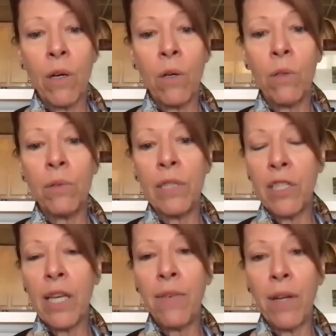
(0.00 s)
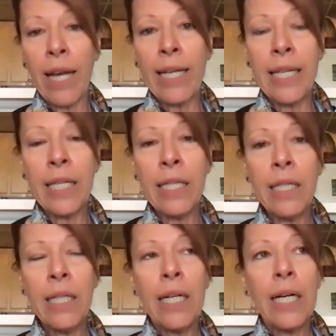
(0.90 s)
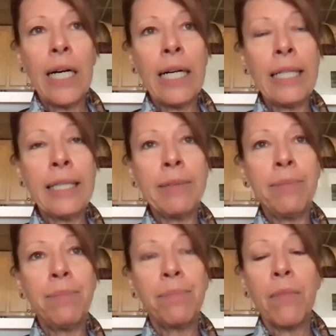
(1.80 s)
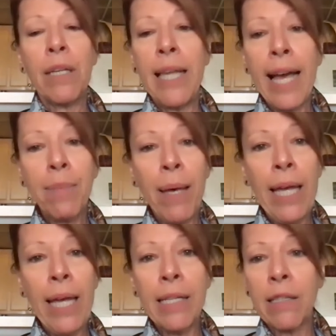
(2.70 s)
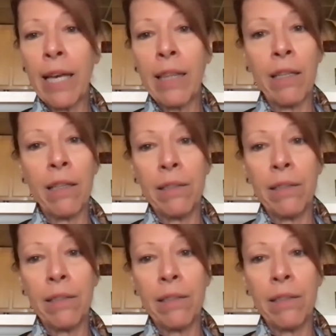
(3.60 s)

So just to give you an idea, neck pain is like